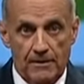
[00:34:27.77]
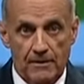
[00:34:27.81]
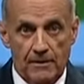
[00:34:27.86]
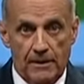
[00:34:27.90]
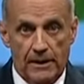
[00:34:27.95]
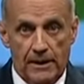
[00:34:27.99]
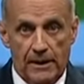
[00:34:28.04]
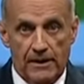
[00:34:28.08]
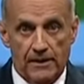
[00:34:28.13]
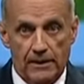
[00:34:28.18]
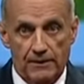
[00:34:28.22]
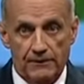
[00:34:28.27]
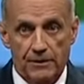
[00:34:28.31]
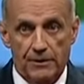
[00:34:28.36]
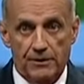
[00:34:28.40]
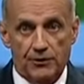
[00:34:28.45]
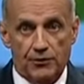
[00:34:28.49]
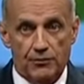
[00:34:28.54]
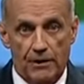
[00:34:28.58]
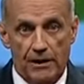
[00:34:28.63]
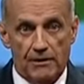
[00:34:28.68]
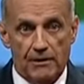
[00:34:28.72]
that I live in
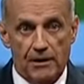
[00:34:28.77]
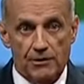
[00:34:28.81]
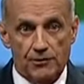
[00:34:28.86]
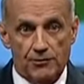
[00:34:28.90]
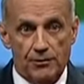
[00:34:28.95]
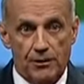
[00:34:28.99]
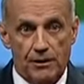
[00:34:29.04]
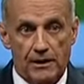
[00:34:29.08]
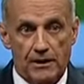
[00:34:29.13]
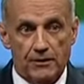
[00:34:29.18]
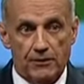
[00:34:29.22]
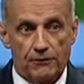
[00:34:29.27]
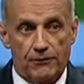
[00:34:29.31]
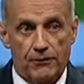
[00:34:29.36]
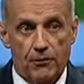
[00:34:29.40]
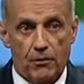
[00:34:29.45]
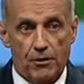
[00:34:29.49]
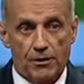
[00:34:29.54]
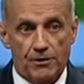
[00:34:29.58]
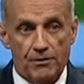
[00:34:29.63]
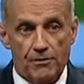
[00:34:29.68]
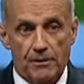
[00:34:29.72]
this great country that
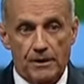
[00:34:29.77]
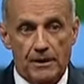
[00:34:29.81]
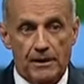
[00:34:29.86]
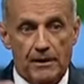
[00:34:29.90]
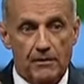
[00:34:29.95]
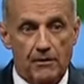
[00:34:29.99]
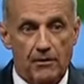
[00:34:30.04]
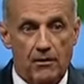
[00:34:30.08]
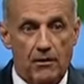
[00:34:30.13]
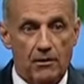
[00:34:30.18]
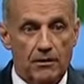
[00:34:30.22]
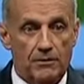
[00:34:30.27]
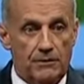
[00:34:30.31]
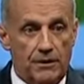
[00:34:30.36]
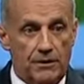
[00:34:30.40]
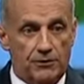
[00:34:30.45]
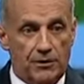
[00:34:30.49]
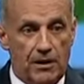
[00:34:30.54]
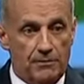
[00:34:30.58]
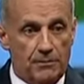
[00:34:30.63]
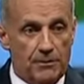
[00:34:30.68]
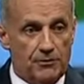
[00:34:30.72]
afforded me all of
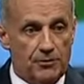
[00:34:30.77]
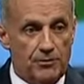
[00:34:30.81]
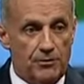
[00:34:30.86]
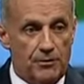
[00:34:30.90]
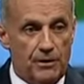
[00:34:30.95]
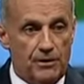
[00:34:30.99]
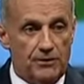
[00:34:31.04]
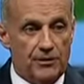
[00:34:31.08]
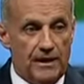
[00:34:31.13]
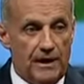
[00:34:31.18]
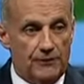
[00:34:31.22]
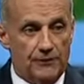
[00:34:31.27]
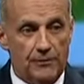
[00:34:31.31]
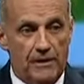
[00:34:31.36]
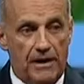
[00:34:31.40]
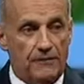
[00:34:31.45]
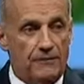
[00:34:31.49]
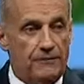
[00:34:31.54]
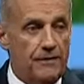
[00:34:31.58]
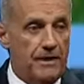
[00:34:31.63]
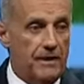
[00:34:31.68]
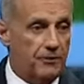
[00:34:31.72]
these opportunities after
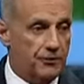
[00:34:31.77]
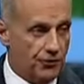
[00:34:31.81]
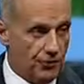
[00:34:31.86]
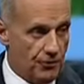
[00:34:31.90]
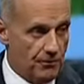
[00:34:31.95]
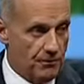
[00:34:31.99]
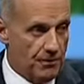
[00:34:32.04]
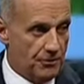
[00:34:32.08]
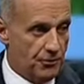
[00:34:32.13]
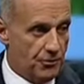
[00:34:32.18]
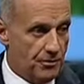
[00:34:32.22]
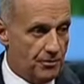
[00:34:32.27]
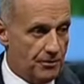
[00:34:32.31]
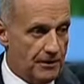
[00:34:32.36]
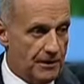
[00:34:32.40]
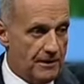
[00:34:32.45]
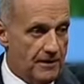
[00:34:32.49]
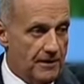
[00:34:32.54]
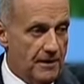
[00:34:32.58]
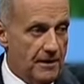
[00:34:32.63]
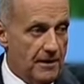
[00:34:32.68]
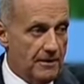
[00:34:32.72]
I failed so
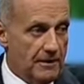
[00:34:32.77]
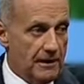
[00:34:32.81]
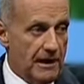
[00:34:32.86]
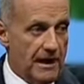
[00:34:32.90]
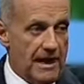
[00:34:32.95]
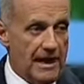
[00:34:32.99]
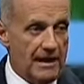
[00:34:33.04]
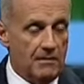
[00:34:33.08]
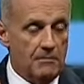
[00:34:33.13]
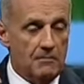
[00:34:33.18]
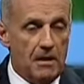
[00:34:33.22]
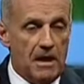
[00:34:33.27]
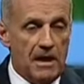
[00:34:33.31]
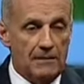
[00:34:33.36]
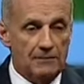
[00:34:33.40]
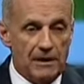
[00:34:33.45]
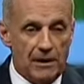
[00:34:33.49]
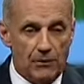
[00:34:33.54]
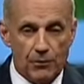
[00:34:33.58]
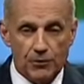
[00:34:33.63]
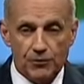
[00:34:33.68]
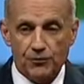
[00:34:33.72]
miserably. That I had a
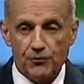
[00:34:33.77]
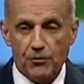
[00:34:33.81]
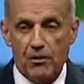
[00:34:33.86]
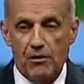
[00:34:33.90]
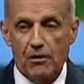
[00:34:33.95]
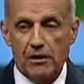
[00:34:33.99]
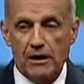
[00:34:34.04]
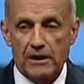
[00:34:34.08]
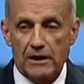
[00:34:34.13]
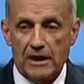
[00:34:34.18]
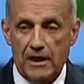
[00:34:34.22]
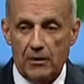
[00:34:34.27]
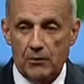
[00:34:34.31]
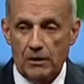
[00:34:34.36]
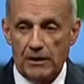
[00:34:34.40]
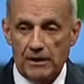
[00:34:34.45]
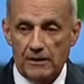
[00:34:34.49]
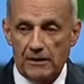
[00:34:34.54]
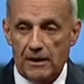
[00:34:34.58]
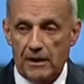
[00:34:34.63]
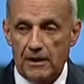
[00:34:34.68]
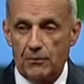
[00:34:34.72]
mom that was strong and an
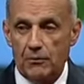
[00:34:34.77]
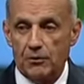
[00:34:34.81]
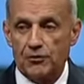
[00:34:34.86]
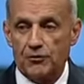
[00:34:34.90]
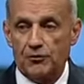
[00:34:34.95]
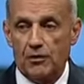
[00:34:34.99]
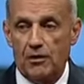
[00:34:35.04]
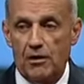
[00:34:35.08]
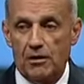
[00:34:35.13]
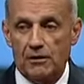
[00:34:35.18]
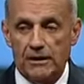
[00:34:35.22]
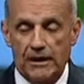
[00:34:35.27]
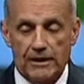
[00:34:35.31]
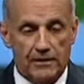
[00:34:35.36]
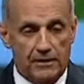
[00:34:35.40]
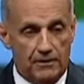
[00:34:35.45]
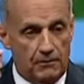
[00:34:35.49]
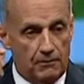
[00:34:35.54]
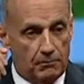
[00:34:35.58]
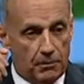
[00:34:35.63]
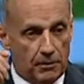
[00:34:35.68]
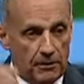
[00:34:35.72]
abuelita that was strong
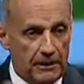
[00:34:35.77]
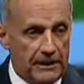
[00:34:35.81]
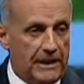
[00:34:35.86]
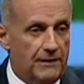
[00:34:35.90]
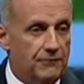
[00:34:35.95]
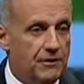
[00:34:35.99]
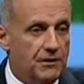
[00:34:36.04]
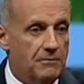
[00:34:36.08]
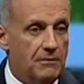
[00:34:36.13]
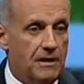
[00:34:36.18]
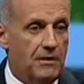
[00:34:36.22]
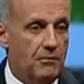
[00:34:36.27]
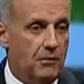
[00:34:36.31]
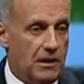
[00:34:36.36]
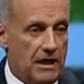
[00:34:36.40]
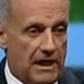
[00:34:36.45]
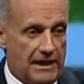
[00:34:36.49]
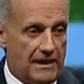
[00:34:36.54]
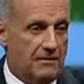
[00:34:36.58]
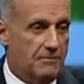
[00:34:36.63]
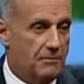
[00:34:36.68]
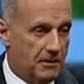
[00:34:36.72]
that believed in me when
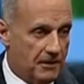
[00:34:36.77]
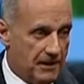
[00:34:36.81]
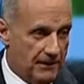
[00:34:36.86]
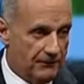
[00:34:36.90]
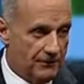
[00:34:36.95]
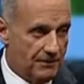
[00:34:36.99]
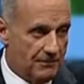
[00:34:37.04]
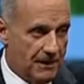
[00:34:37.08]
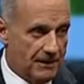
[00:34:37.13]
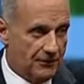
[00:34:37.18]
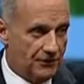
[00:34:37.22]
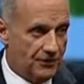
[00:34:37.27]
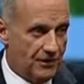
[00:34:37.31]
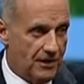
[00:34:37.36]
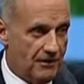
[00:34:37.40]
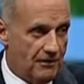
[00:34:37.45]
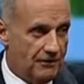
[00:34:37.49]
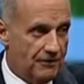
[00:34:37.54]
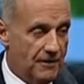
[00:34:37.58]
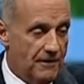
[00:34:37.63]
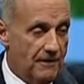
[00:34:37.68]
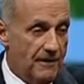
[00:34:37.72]
I didn't believe in
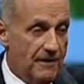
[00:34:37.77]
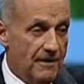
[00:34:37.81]
myself.